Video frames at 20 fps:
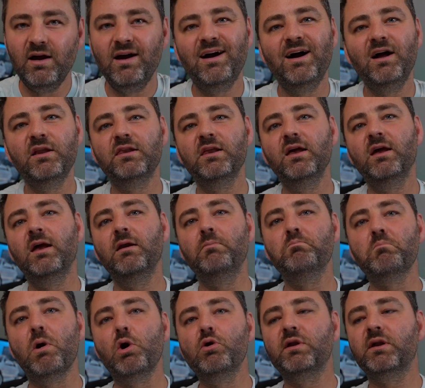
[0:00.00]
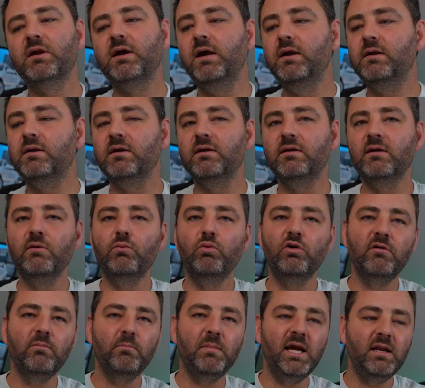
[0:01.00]
I think in most cases it
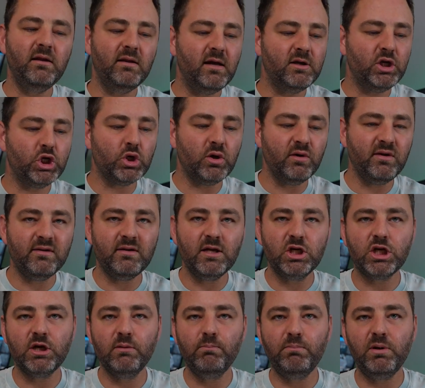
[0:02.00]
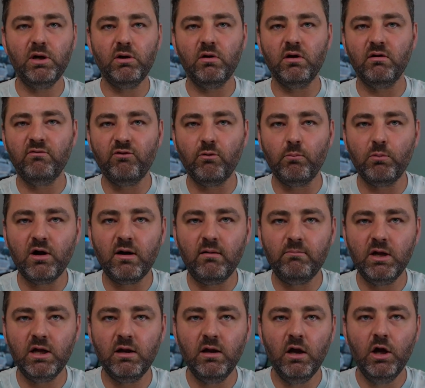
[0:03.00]
would have made that transition period from
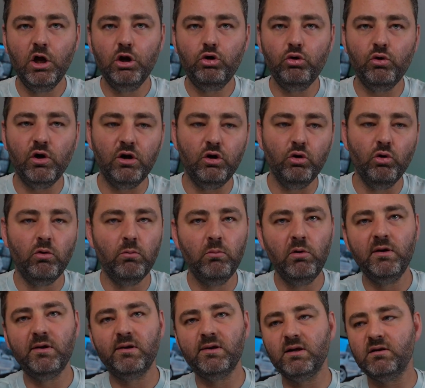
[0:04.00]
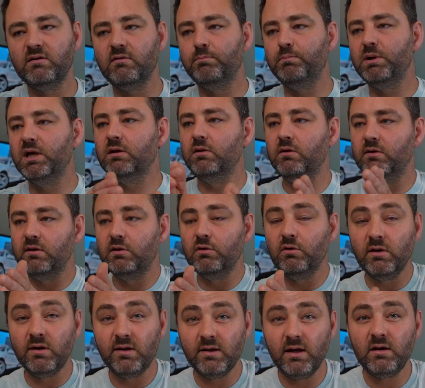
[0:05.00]
coming to a normal set of pedals
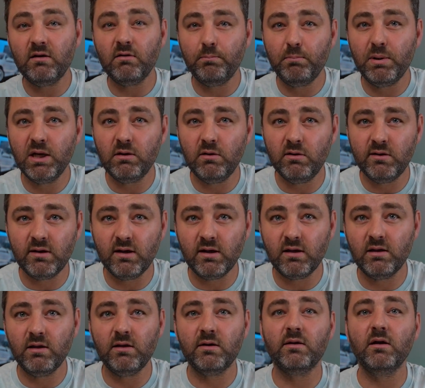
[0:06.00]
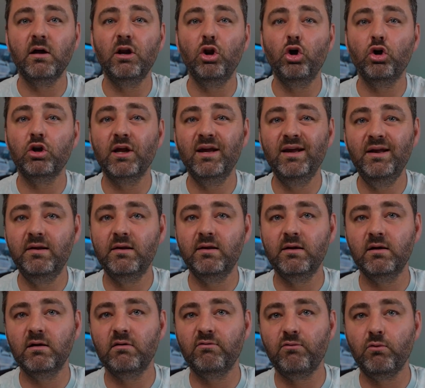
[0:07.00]
to a set of pedals like this a lot
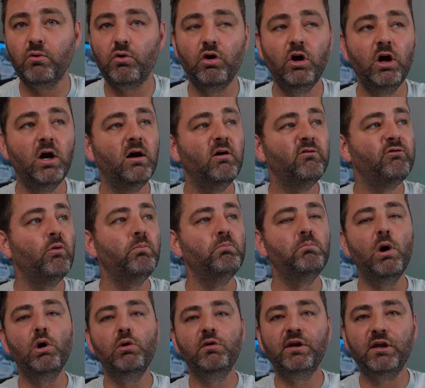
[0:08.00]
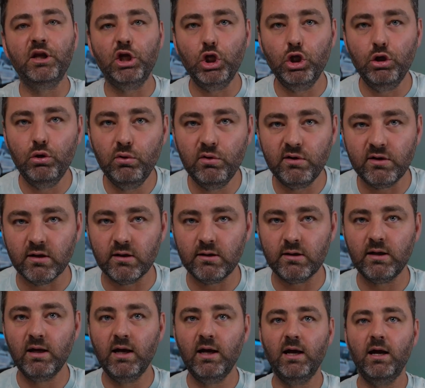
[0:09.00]
easier for most
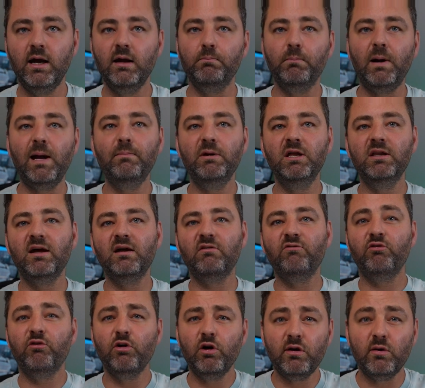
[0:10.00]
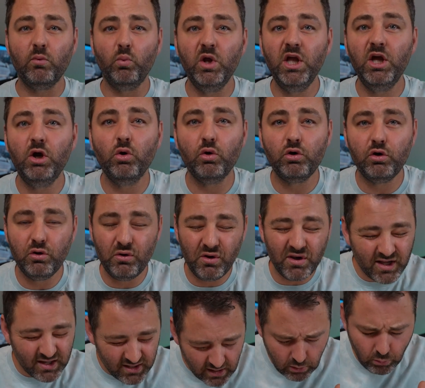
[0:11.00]
users. And maybe that first week or two
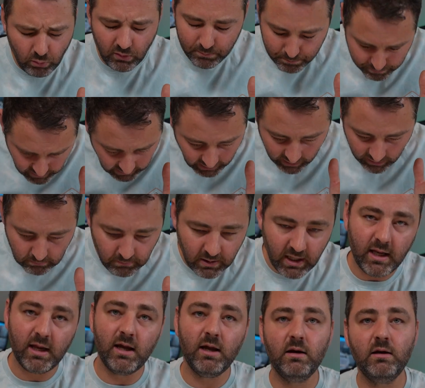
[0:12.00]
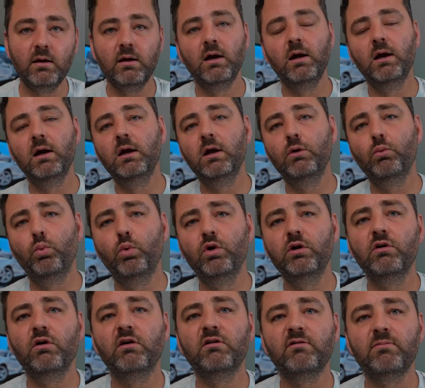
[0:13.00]
that I was banging my head
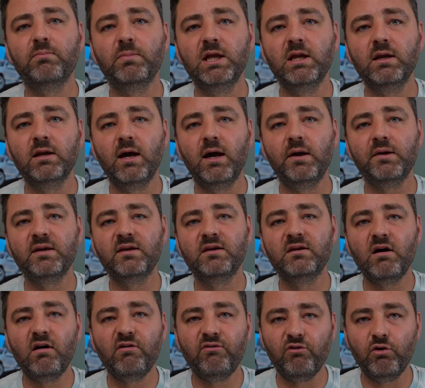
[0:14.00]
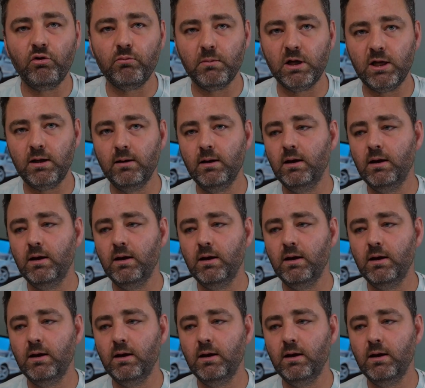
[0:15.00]
would not have been as tough on me.